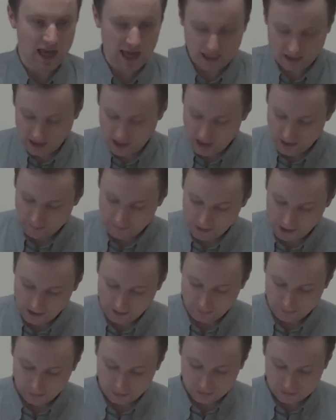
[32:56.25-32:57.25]
in our
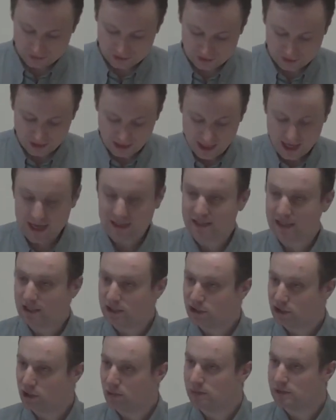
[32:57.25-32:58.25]
Bibles is
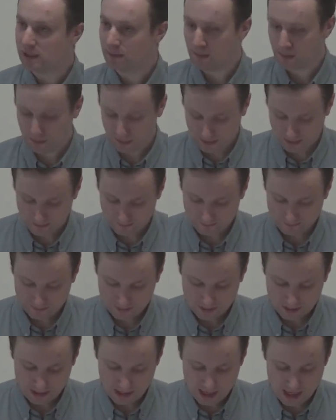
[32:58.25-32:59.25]
in 2 Timothy,
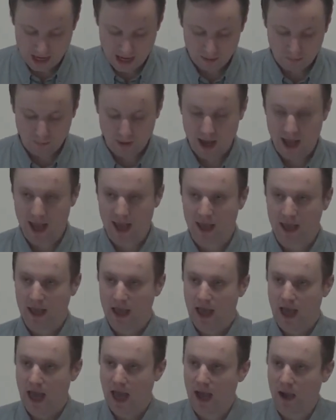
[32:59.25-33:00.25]
uh, where
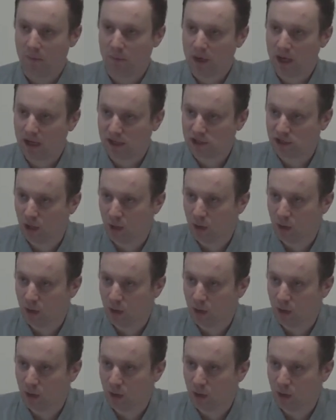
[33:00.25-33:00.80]
uh, we are